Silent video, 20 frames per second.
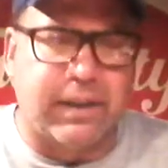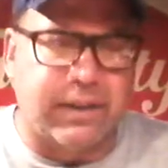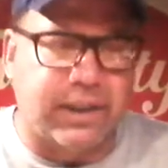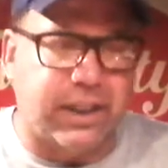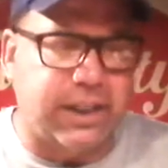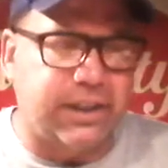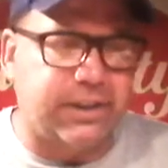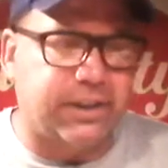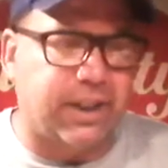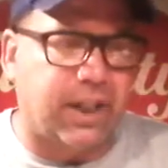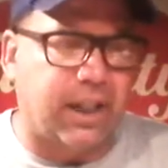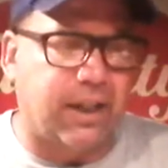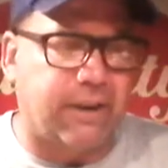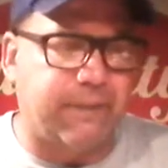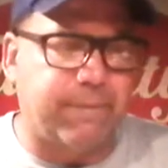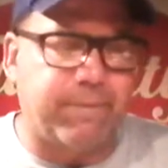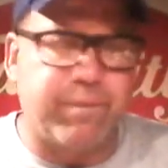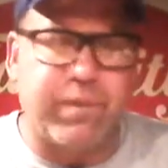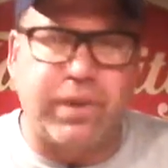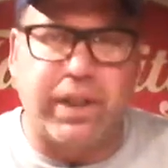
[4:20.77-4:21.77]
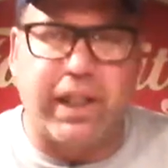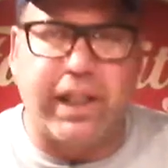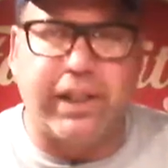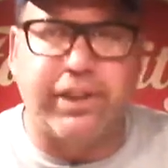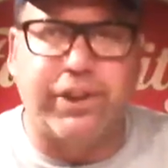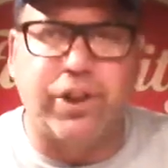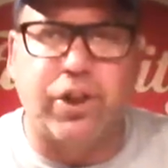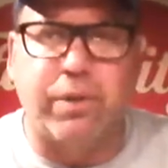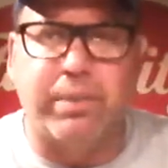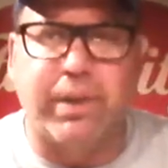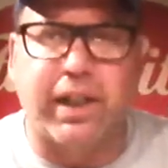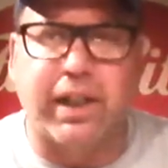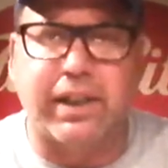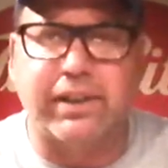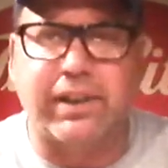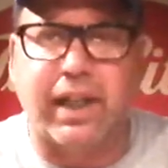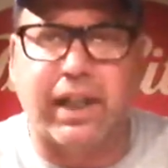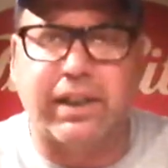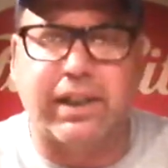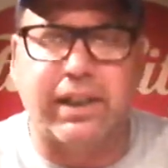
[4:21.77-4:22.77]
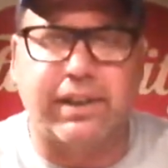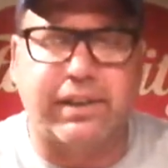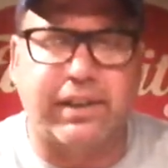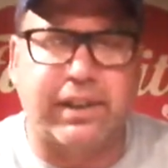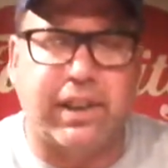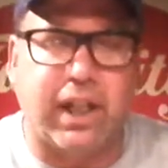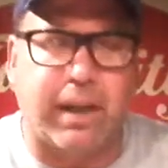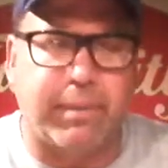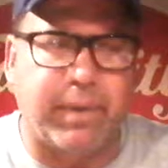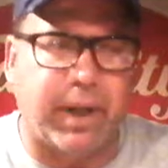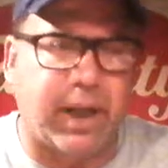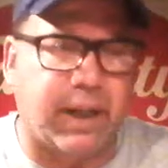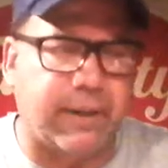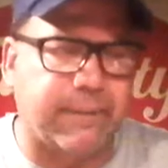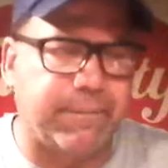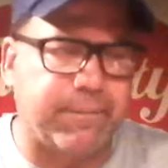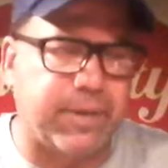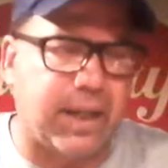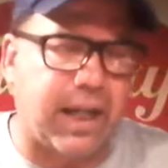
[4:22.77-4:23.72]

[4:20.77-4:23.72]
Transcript: these new beers like this that come out.